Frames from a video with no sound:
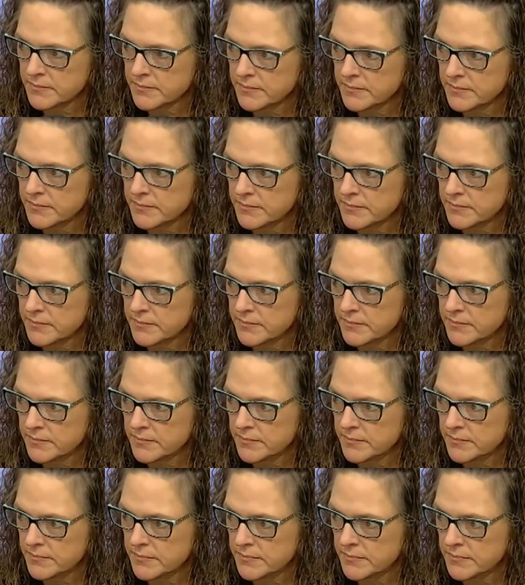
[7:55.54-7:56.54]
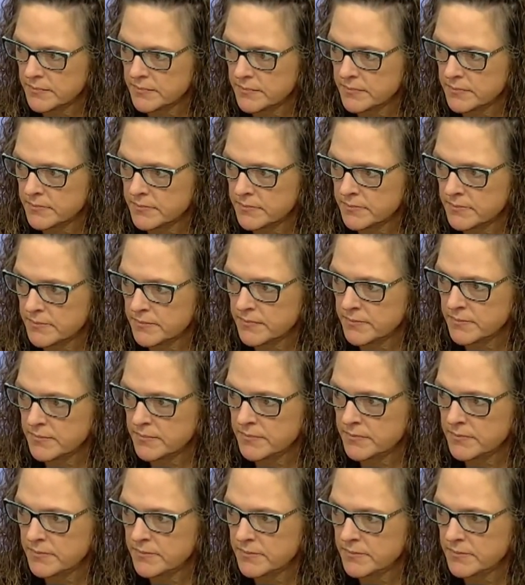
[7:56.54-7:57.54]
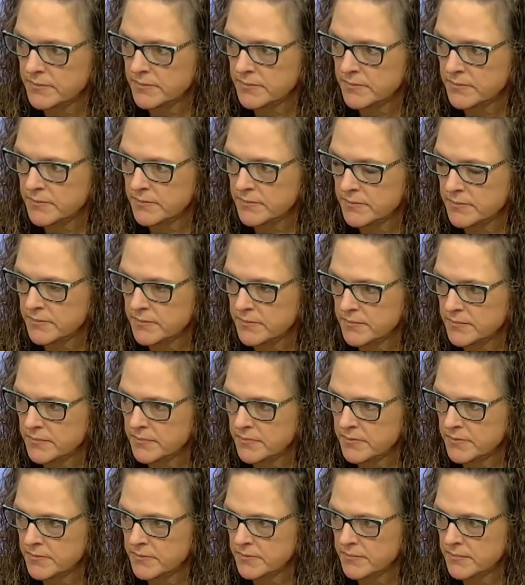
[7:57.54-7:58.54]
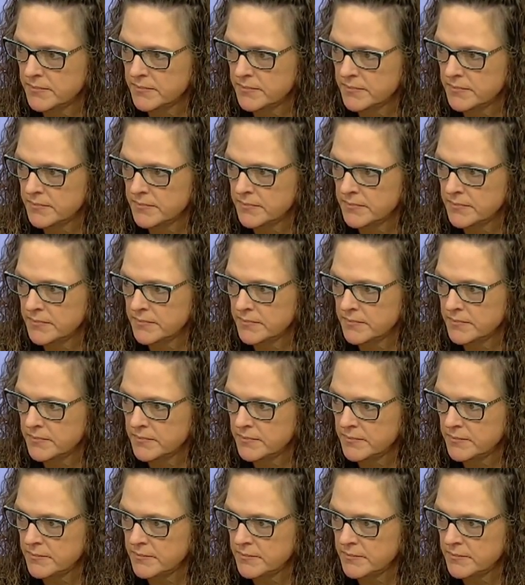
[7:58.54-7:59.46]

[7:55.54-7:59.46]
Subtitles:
(silent)